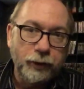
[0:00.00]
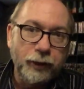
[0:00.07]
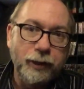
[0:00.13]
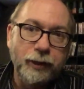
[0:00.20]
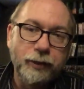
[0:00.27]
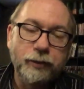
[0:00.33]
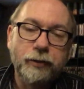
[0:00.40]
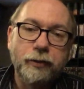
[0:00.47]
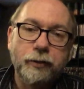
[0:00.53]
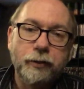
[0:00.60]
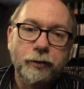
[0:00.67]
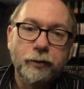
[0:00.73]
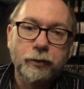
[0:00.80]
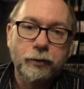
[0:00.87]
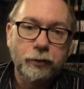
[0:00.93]
is
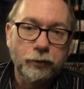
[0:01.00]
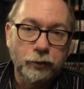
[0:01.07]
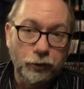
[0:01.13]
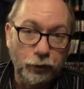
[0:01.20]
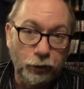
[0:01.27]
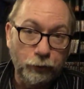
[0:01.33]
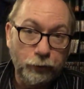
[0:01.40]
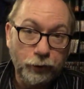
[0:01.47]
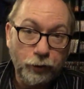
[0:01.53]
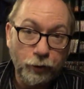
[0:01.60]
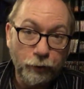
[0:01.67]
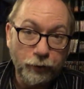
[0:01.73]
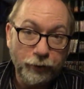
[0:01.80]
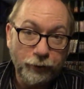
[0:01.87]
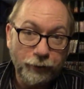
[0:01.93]
Luigi
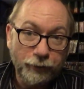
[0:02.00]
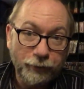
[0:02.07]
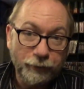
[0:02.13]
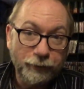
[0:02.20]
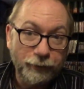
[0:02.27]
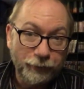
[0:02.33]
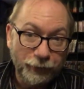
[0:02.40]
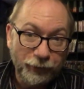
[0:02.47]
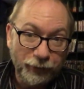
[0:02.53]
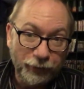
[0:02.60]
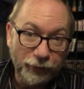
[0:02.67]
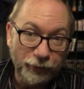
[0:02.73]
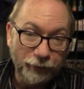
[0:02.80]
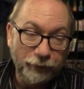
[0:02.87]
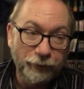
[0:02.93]
Coney
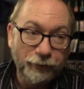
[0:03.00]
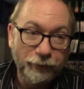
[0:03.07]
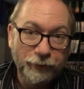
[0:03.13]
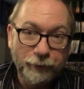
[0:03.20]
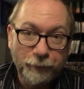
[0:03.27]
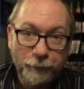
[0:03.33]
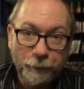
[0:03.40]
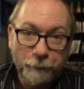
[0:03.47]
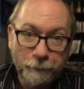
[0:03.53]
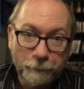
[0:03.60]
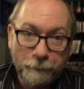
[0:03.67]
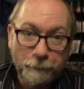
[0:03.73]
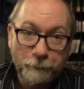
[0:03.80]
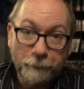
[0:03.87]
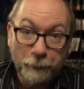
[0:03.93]
in
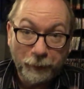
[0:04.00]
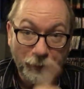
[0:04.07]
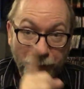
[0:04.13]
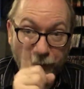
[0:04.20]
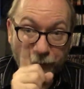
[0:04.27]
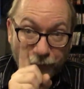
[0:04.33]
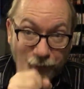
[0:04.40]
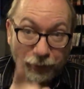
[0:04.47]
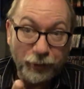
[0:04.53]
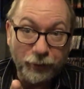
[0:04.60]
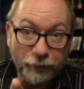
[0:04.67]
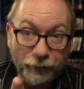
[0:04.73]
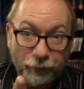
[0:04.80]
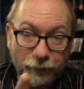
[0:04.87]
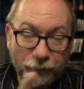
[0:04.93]
Seeing
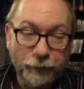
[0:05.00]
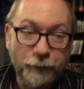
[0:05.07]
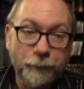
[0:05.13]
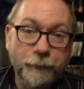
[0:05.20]
Things.